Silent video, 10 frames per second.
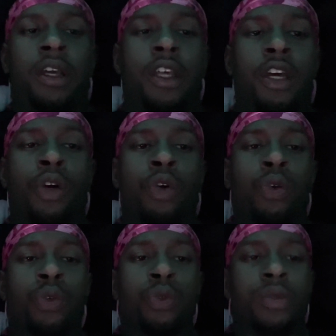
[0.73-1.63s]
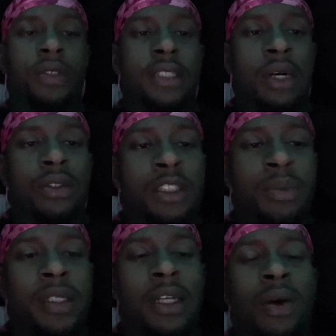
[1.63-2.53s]
Yo, talk to
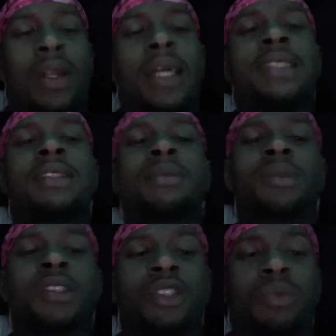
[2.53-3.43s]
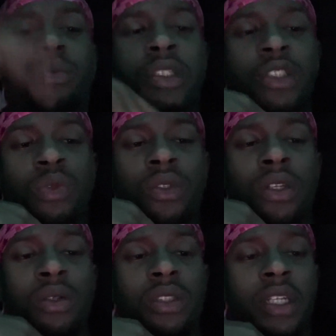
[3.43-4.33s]
me, don't lie to me. It's your boy Two
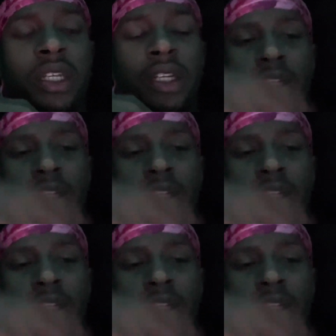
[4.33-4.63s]
Tone checking